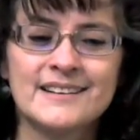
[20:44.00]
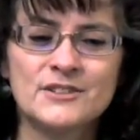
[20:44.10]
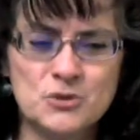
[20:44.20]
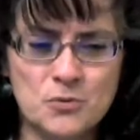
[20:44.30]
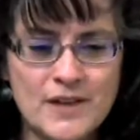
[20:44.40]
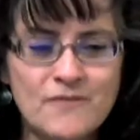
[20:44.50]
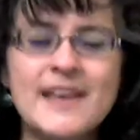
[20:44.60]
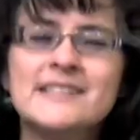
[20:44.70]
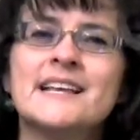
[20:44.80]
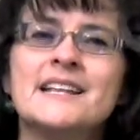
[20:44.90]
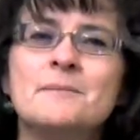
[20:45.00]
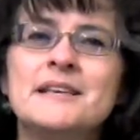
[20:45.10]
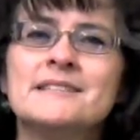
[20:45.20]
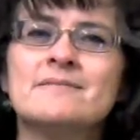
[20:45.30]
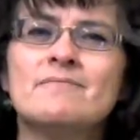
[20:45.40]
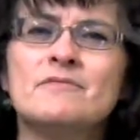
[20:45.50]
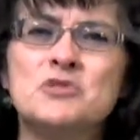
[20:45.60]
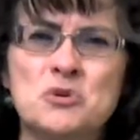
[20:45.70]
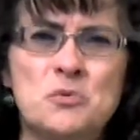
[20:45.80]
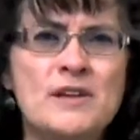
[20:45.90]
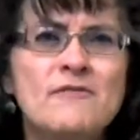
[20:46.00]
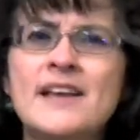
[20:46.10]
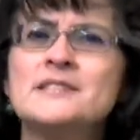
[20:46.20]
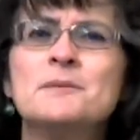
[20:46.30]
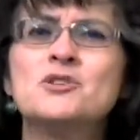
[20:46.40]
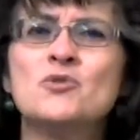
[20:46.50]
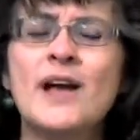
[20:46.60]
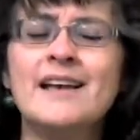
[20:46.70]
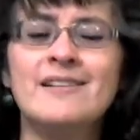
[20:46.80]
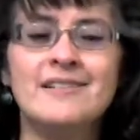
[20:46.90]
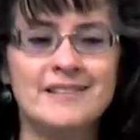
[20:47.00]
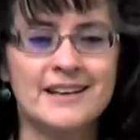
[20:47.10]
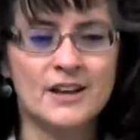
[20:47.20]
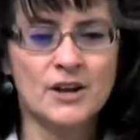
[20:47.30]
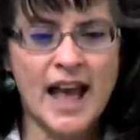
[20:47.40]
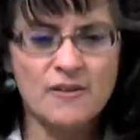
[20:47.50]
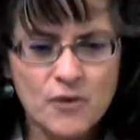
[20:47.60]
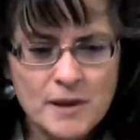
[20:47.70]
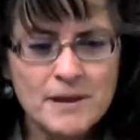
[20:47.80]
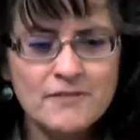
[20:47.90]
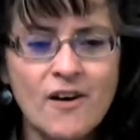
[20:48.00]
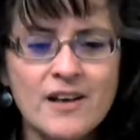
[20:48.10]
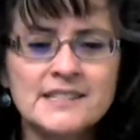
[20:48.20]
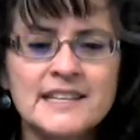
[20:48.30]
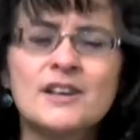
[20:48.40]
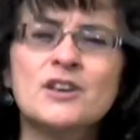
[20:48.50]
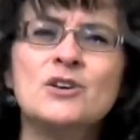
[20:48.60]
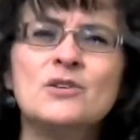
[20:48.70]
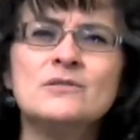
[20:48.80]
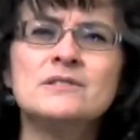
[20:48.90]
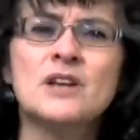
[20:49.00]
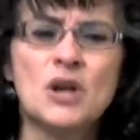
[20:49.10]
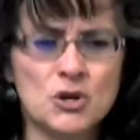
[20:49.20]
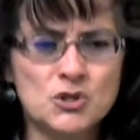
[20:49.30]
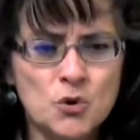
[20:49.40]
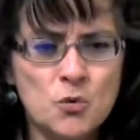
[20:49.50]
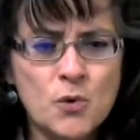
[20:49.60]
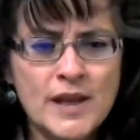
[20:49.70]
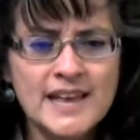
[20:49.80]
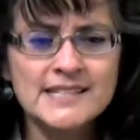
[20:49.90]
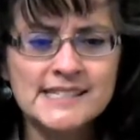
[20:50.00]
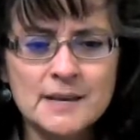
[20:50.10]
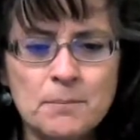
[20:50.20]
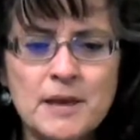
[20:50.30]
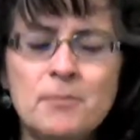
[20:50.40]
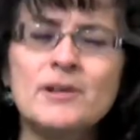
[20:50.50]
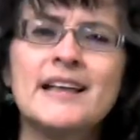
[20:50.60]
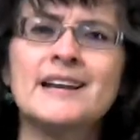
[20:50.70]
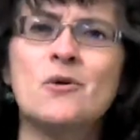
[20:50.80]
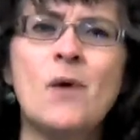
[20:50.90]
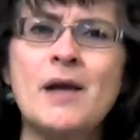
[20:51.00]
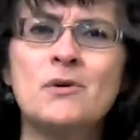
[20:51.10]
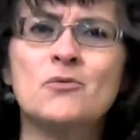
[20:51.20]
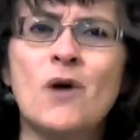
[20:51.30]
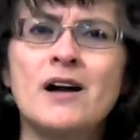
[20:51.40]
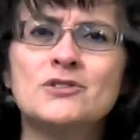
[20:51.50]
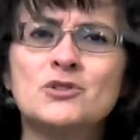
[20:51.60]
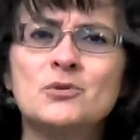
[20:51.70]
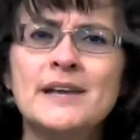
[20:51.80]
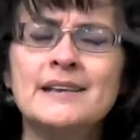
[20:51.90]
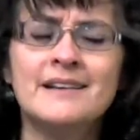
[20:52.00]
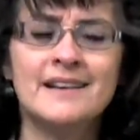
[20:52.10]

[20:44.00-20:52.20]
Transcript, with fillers: Do we face enemies? Do we face betrayal? Have we been falsely accused? Do we see people getting away with wrongdoing?